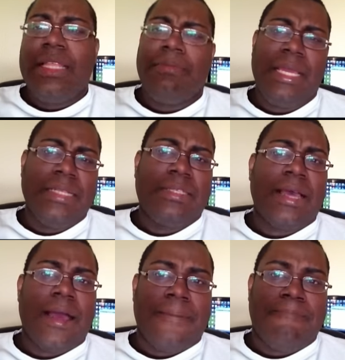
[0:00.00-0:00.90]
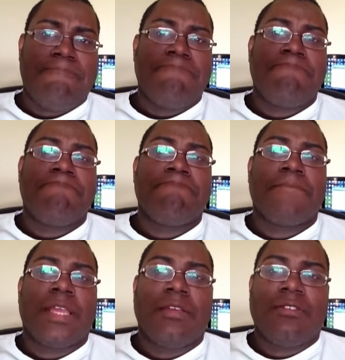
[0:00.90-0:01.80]
in the meantime,
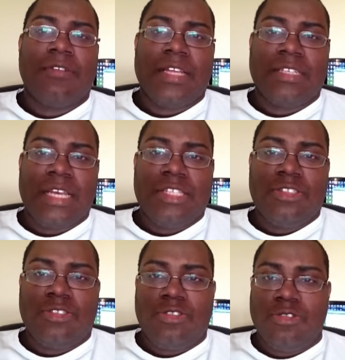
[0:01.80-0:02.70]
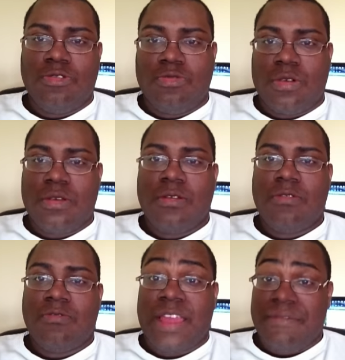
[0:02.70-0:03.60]
congratulations to
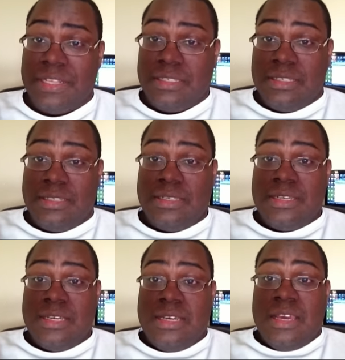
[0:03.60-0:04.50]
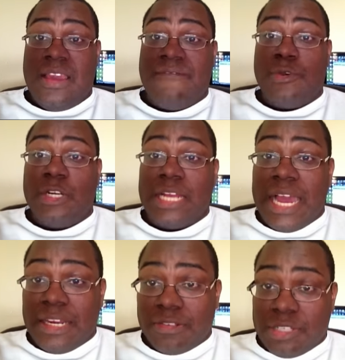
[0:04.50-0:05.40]
Ravens and
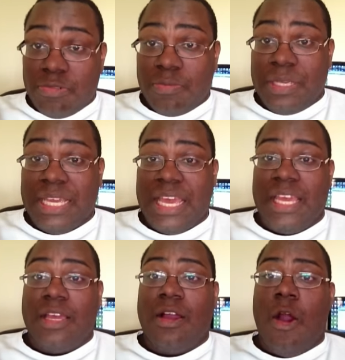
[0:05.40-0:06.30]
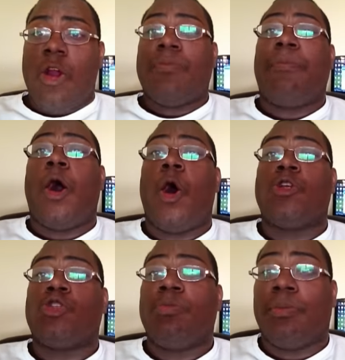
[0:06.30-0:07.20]
49ers. There will be a
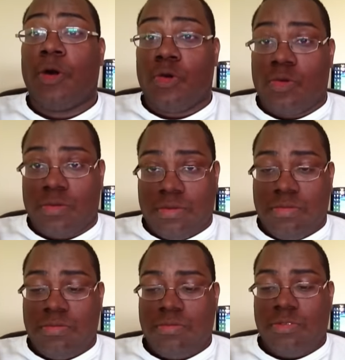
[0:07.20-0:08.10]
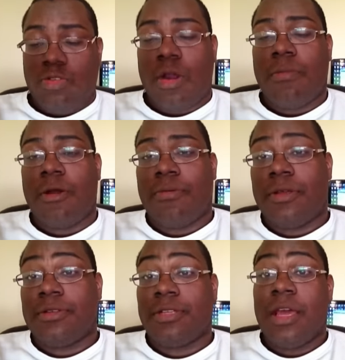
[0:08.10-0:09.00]
hardball Super Bowl. 2 hardball
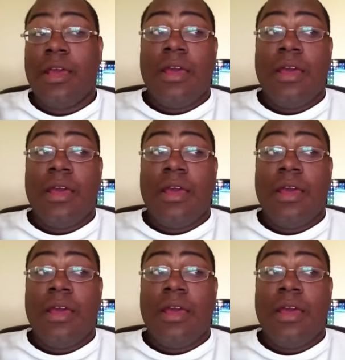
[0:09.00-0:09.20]
brothers.